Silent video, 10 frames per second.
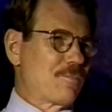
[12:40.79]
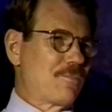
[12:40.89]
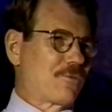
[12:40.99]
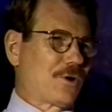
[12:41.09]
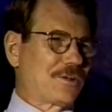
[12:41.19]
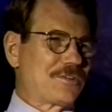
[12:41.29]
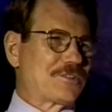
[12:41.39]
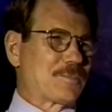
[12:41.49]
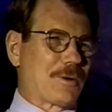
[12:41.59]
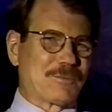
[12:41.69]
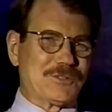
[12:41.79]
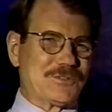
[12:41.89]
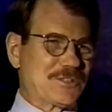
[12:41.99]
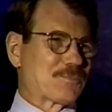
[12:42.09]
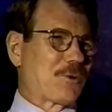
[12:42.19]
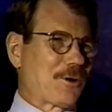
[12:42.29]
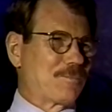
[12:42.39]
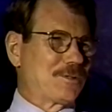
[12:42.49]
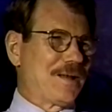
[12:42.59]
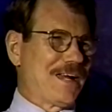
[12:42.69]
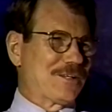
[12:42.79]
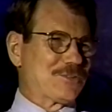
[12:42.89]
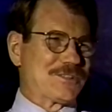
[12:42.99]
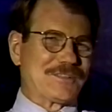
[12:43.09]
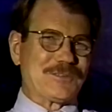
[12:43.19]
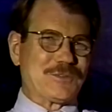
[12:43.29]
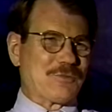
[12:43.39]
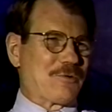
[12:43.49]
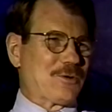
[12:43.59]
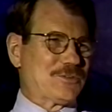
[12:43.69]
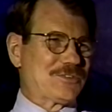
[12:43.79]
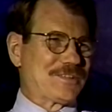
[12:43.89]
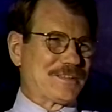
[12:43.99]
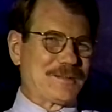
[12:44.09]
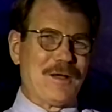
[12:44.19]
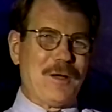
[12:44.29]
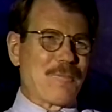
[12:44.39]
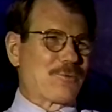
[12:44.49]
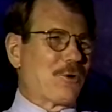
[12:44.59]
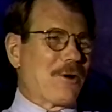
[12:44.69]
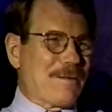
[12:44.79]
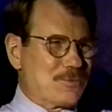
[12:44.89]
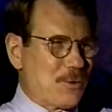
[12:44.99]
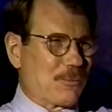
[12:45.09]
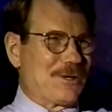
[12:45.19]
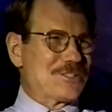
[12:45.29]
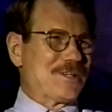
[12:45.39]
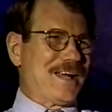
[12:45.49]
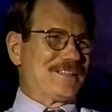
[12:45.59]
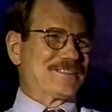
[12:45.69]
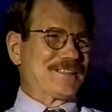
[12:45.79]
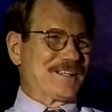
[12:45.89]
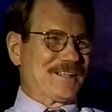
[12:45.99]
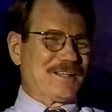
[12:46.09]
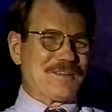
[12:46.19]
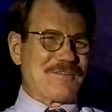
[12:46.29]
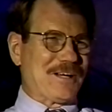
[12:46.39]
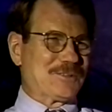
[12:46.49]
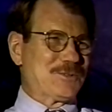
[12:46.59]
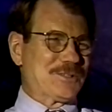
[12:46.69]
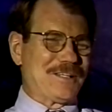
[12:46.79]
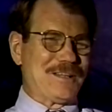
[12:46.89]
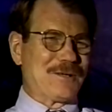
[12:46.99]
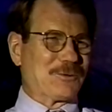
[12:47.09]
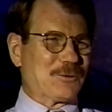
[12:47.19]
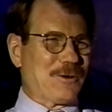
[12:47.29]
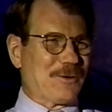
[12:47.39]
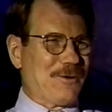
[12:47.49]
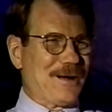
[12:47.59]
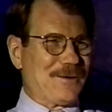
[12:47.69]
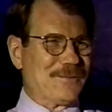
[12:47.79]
For all intents and purposes, this program today is the first program to originate in the Fox Tucson Theatre in quite a while.